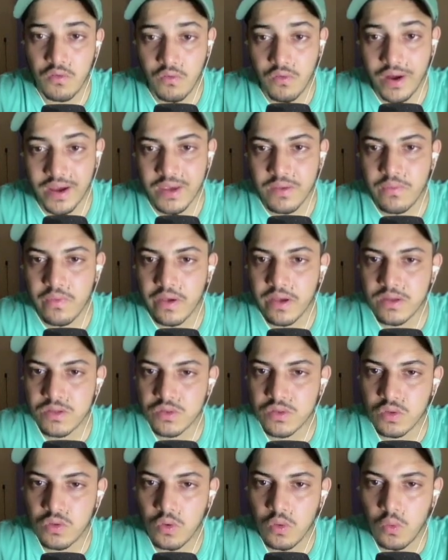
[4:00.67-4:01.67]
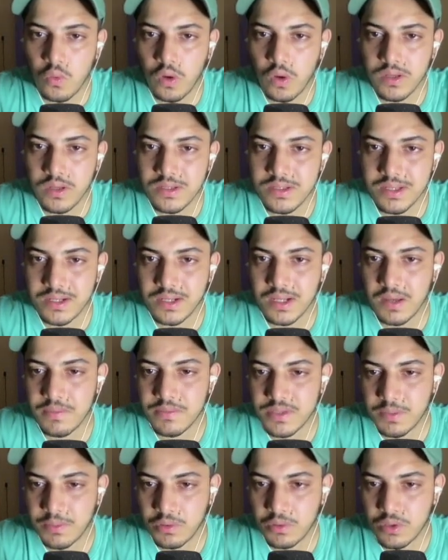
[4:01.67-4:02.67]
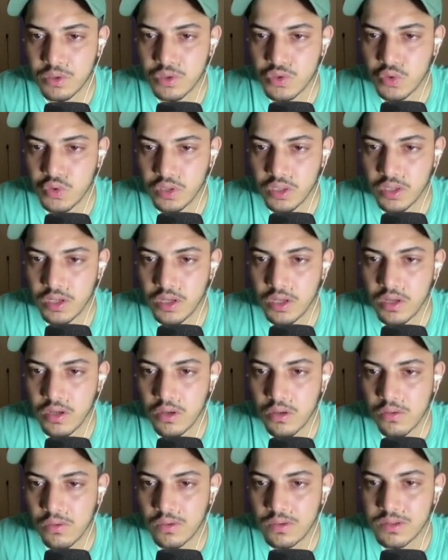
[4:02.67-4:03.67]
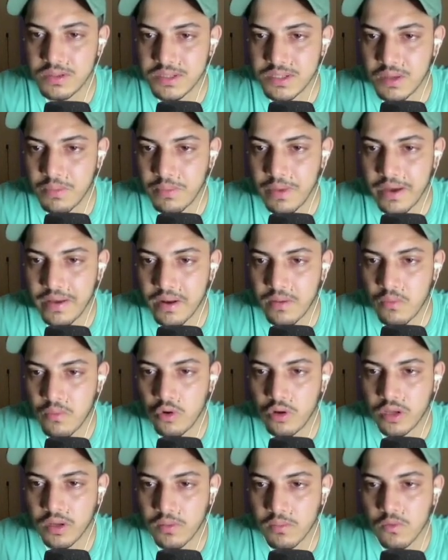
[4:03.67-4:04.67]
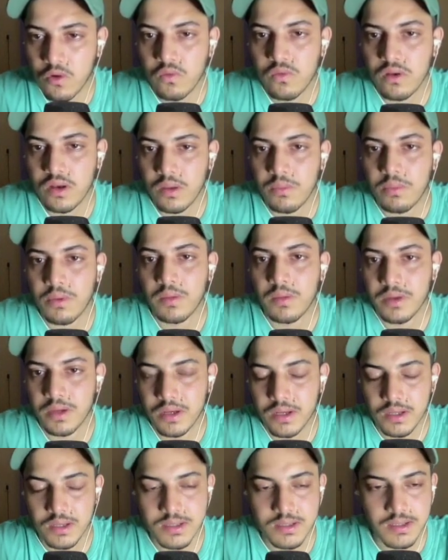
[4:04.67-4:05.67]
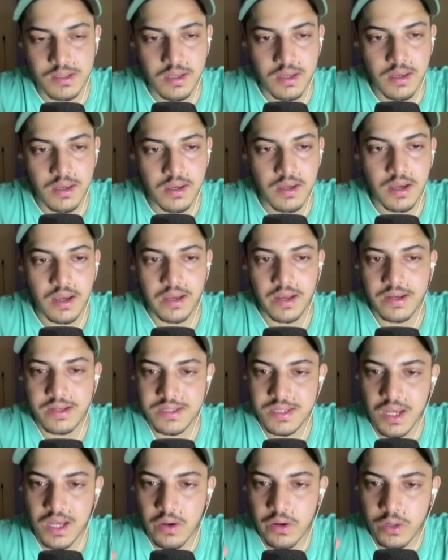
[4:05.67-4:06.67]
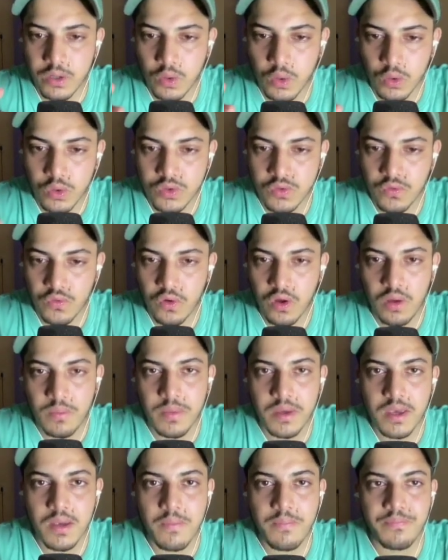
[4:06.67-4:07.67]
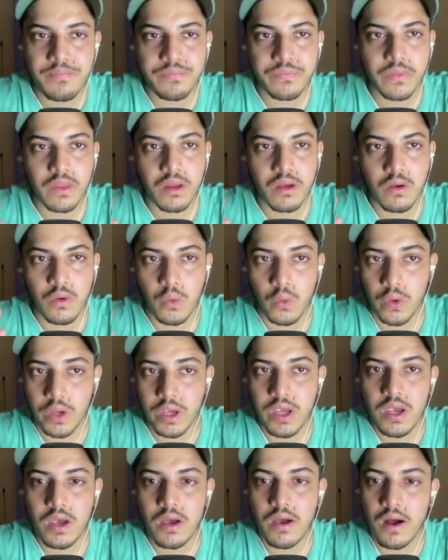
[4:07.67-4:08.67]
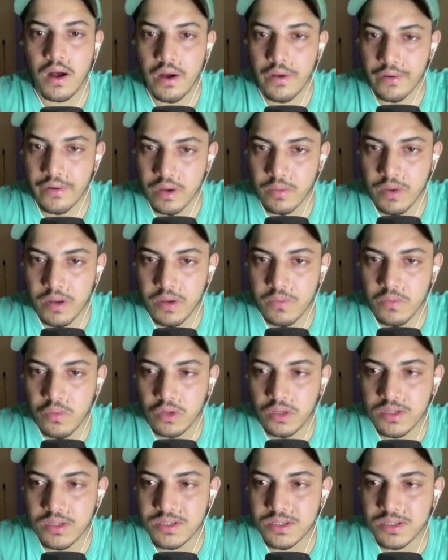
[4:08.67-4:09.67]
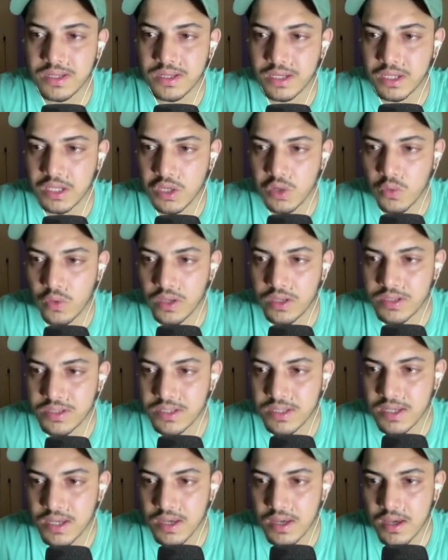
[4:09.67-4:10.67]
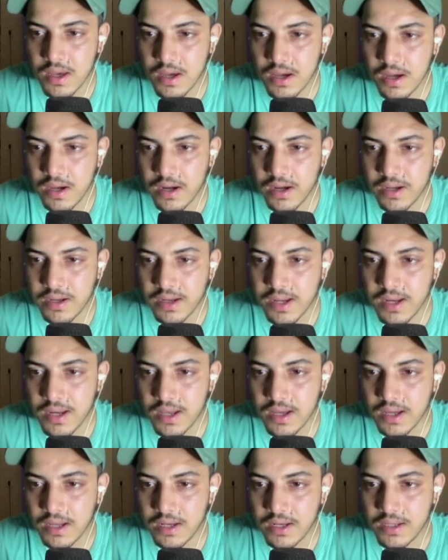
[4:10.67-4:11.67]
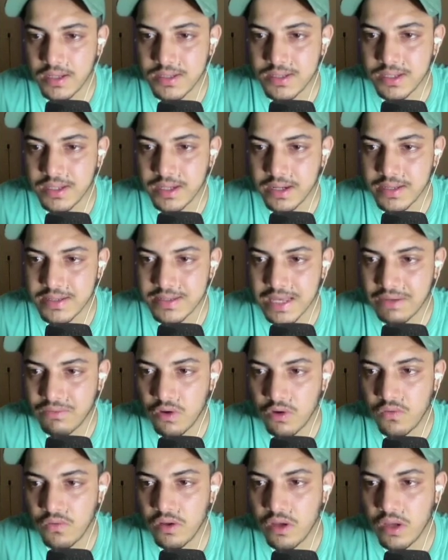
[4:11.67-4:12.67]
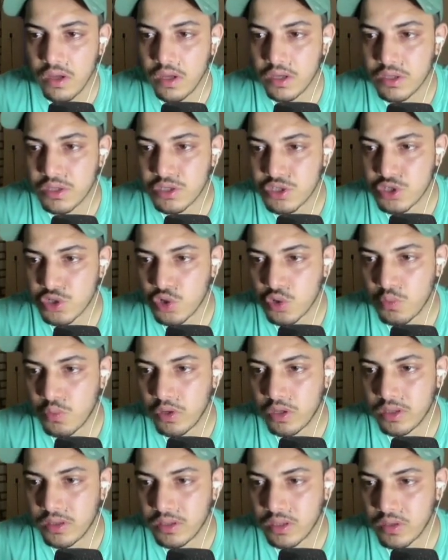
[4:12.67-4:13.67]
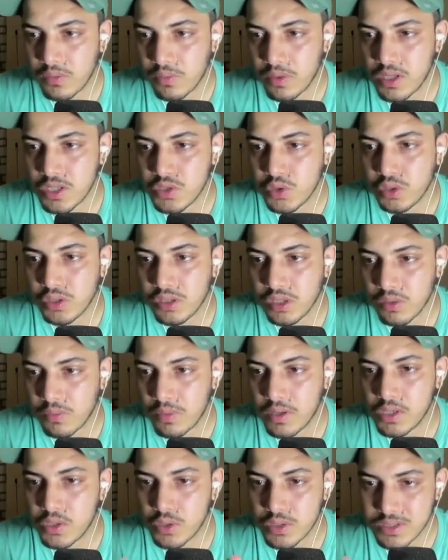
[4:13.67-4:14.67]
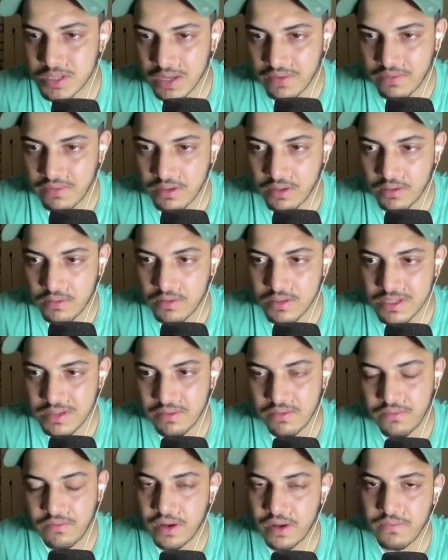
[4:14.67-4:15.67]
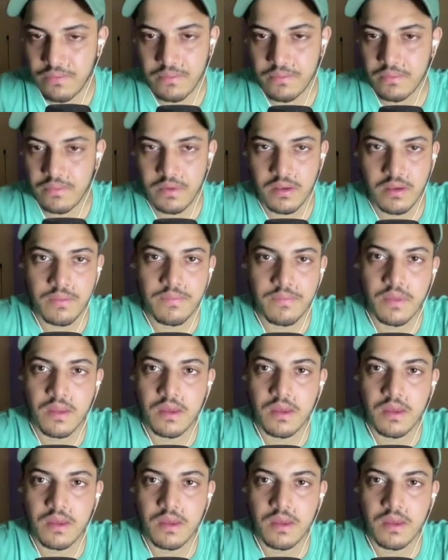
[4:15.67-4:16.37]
5x once it comes up to this zone, we will see a parabolic move in upcoming days. Let's see how it goes from here. We are remain bullish in QLC until unless it's above 0.000075. yeah,